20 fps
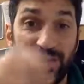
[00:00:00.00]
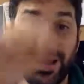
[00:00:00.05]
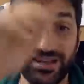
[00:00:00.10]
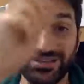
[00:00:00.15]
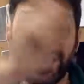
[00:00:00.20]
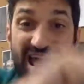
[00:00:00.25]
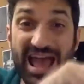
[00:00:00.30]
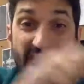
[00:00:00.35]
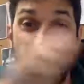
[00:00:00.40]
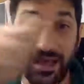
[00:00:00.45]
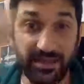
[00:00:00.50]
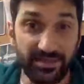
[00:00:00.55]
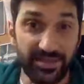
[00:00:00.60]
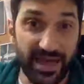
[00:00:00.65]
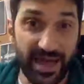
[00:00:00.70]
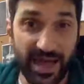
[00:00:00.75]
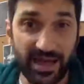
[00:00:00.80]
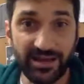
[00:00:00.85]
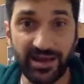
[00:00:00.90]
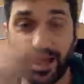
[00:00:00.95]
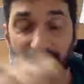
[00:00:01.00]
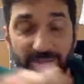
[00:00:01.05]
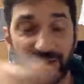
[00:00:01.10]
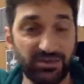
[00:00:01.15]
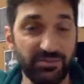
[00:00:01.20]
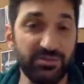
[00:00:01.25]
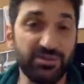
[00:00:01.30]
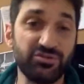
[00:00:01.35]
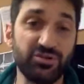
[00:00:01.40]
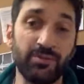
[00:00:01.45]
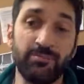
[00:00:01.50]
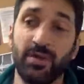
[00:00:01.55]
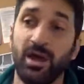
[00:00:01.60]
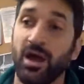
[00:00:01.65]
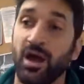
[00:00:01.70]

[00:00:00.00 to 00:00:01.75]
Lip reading: It's at Matthew P. Trump.